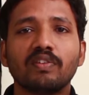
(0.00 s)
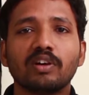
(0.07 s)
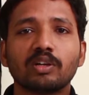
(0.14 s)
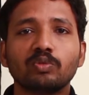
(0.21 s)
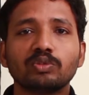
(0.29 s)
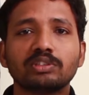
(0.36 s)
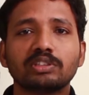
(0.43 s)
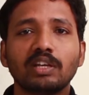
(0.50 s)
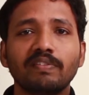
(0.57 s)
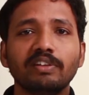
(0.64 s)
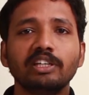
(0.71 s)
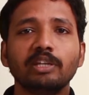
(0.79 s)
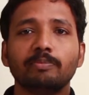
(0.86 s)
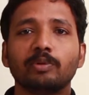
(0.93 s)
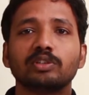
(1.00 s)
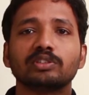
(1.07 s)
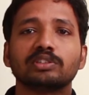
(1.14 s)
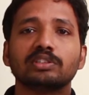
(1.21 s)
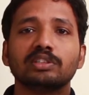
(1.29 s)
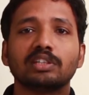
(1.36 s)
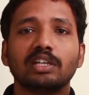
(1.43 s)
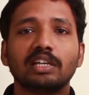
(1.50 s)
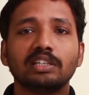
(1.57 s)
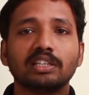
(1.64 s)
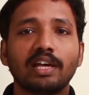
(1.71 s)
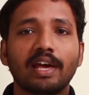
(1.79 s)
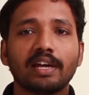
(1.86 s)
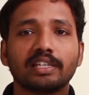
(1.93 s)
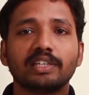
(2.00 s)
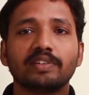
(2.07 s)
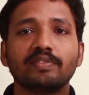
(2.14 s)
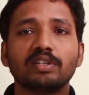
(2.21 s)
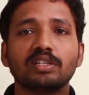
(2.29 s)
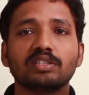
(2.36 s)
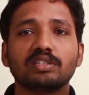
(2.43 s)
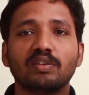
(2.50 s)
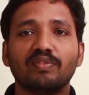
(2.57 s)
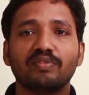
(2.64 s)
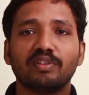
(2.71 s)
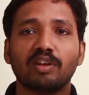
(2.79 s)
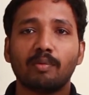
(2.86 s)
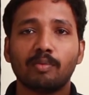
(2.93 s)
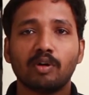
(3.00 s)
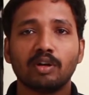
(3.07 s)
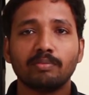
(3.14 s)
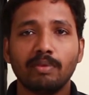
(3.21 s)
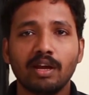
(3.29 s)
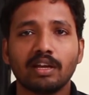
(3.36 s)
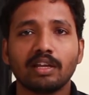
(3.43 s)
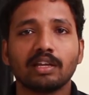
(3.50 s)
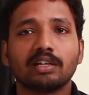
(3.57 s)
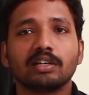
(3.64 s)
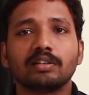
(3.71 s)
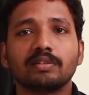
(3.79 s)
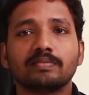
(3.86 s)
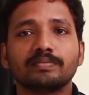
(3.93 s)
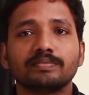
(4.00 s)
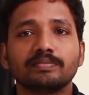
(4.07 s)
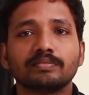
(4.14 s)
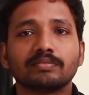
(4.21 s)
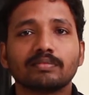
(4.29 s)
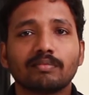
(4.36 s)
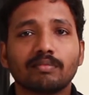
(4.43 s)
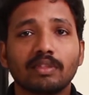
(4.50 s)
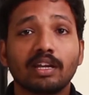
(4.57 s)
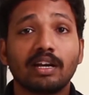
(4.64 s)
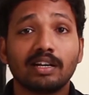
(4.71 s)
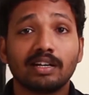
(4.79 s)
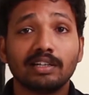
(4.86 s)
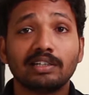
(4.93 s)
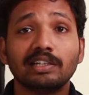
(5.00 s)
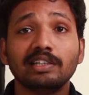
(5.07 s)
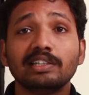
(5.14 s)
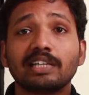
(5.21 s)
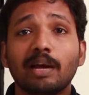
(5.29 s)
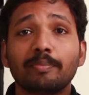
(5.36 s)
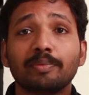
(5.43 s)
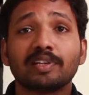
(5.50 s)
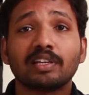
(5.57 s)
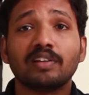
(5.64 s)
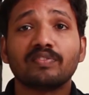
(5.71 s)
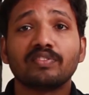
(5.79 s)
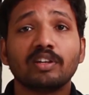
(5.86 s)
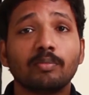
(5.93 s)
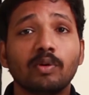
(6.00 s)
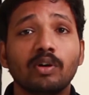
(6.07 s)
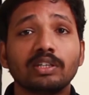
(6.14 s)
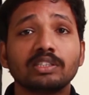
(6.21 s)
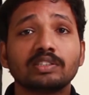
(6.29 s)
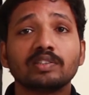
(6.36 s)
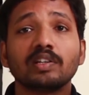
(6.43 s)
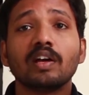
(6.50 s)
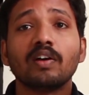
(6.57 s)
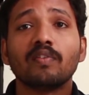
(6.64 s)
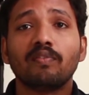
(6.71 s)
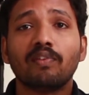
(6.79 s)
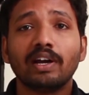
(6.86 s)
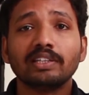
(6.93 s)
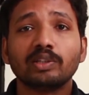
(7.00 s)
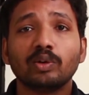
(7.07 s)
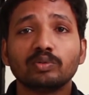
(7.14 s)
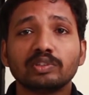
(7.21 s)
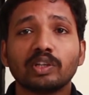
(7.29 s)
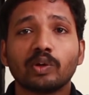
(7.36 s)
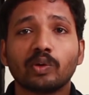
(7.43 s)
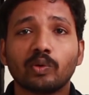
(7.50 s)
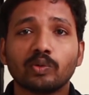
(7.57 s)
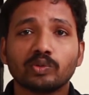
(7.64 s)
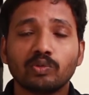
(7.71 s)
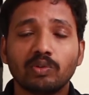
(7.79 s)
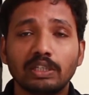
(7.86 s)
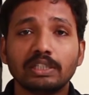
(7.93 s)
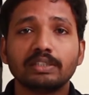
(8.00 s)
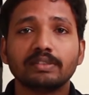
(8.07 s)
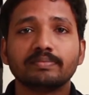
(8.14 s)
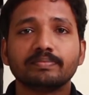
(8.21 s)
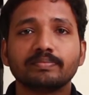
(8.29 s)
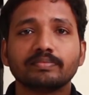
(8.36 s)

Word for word: of around 70% in the activities of NABARD Bank. Currently, capital of NABARD is 5000 crores only.